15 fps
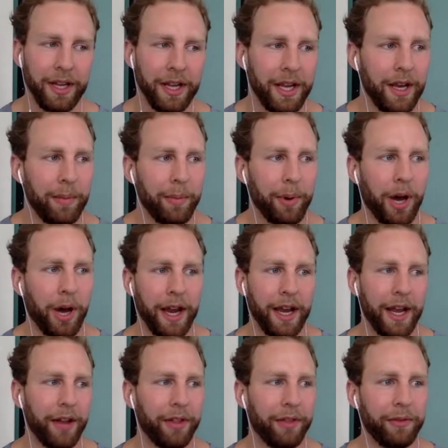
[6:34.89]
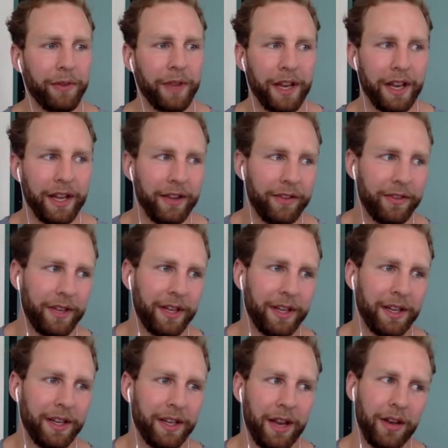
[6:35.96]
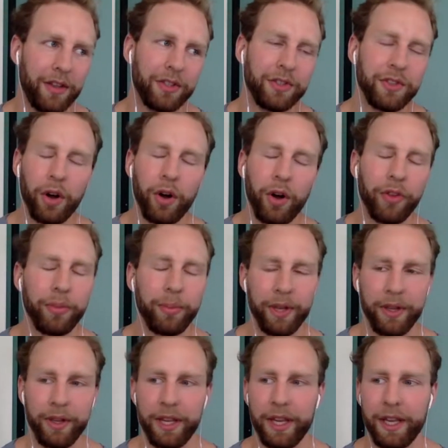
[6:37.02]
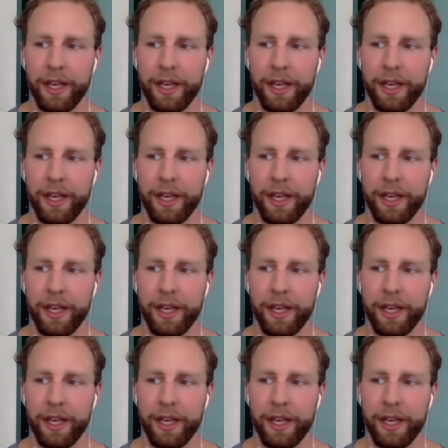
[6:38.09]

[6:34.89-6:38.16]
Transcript: behind health and fitness and just ultimately